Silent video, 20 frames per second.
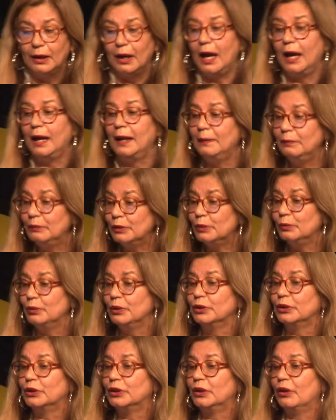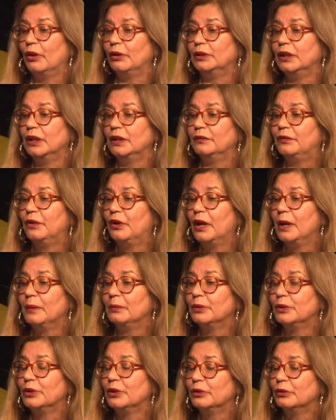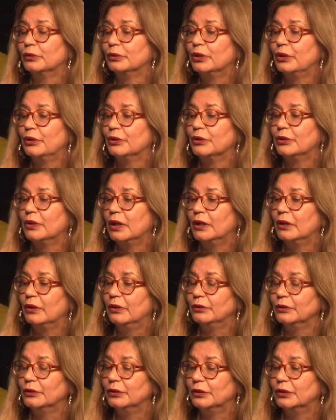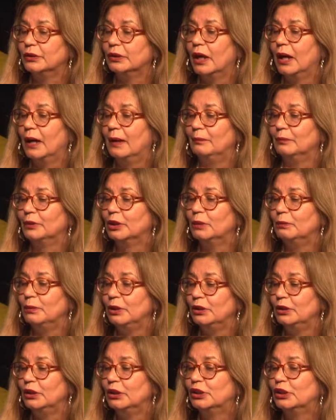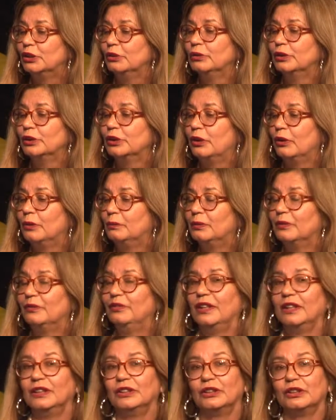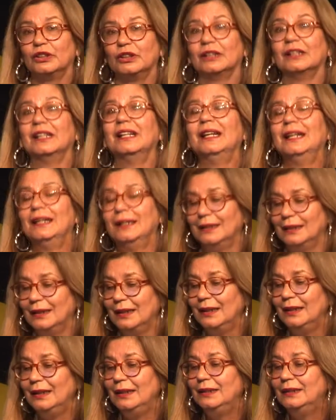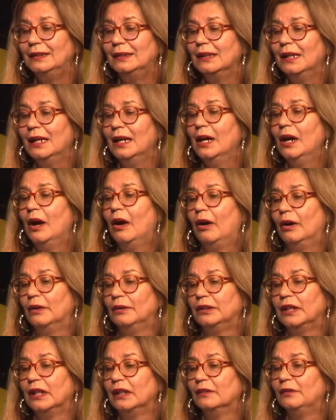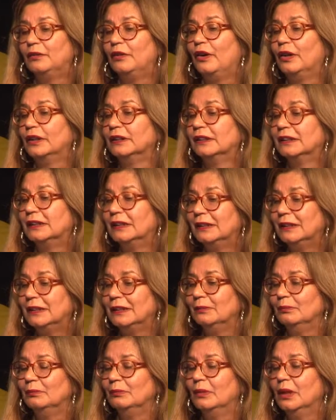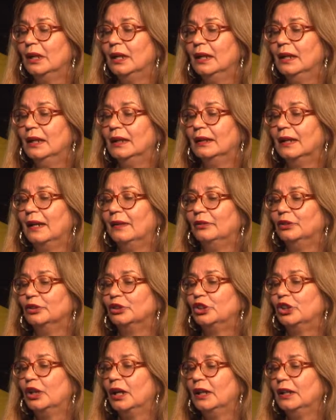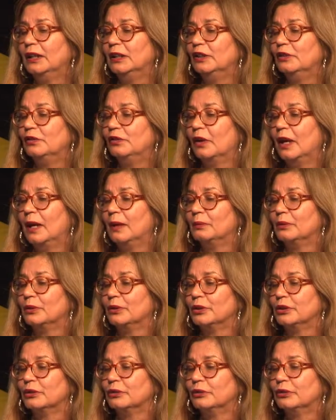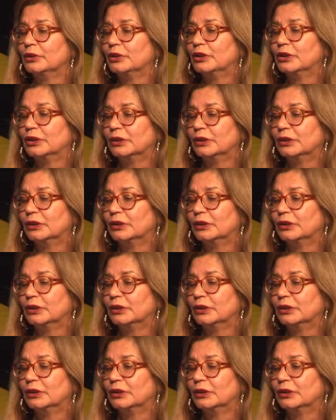aims was to identify Aboriginal and Torres Strait Islanders community suicide prevention needs, identify system level change for Aboriginal